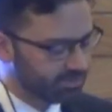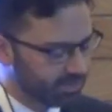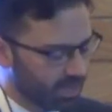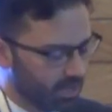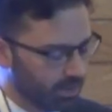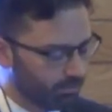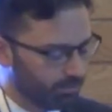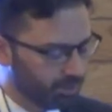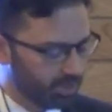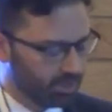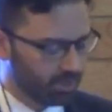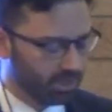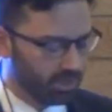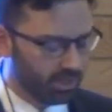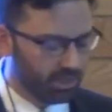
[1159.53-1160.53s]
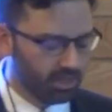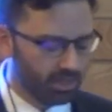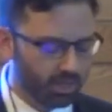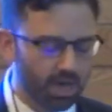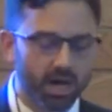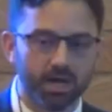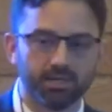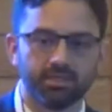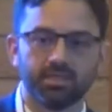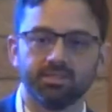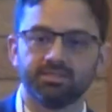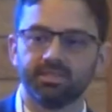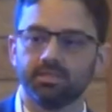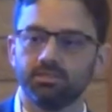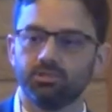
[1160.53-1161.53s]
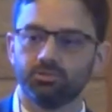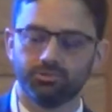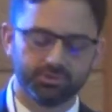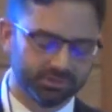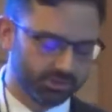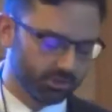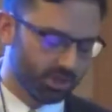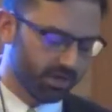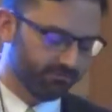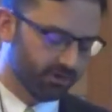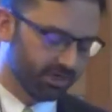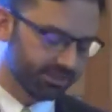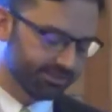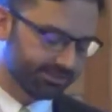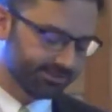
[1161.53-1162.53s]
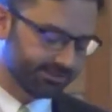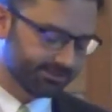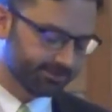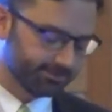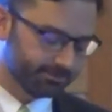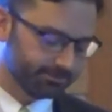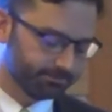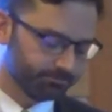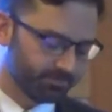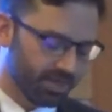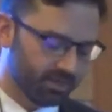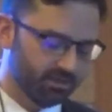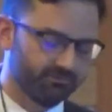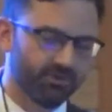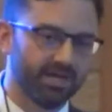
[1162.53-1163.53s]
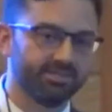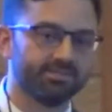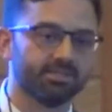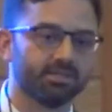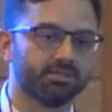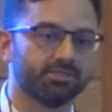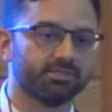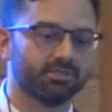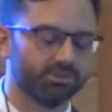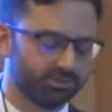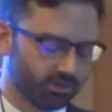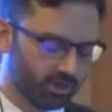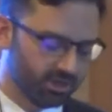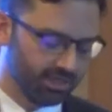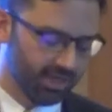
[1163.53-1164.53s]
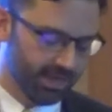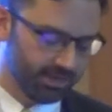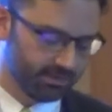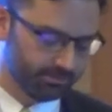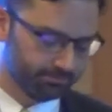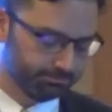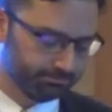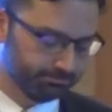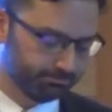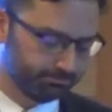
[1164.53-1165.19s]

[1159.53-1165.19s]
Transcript: act up, God continues to love us and invites us to start again.